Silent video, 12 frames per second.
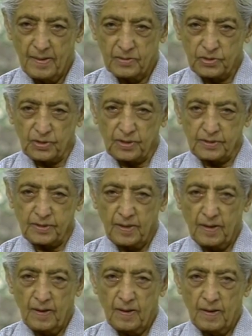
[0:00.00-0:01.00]
so that
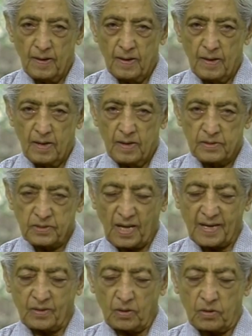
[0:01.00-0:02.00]

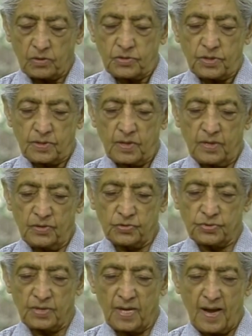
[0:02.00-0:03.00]
psychologically you
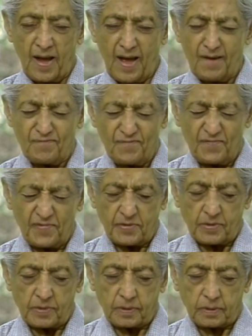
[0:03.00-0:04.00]
see
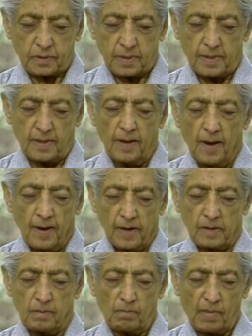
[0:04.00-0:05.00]
everything
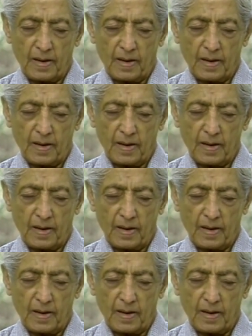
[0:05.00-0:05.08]
in